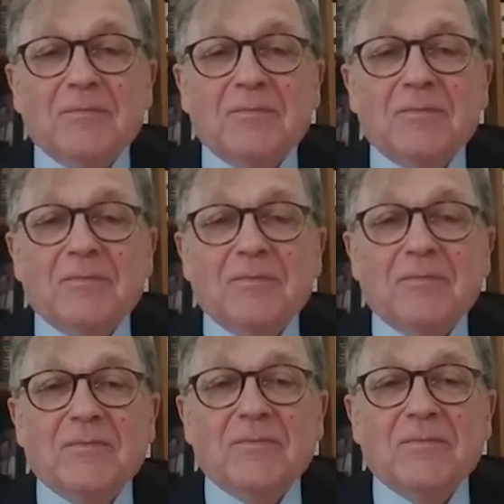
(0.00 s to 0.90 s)

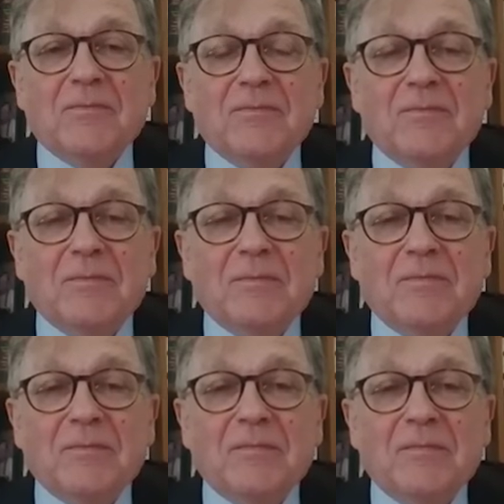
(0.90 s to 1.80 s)

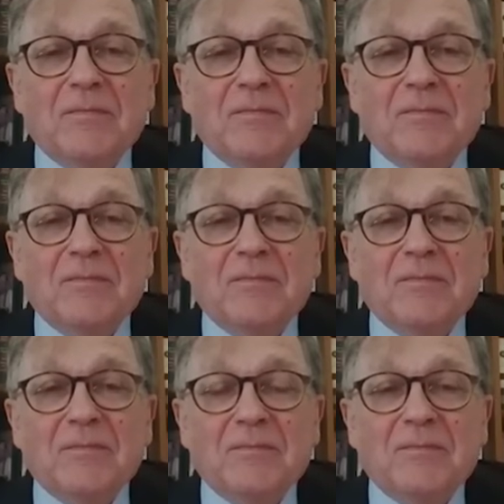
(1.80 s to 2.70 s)

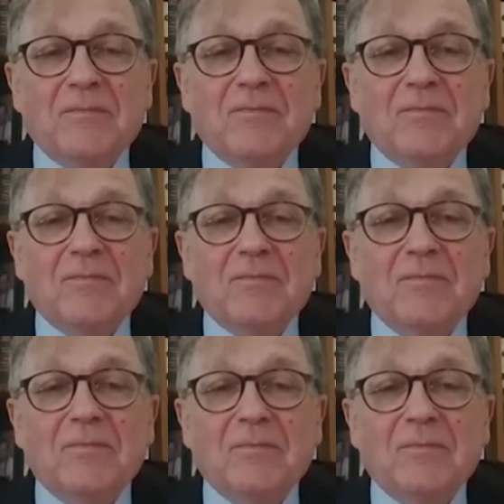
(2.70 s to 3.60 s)

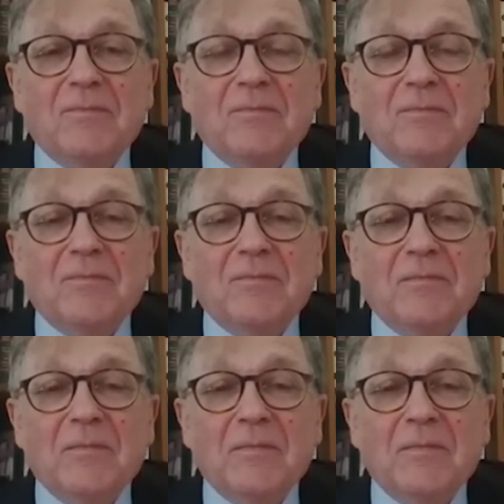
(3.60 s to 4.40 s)
(not speaking)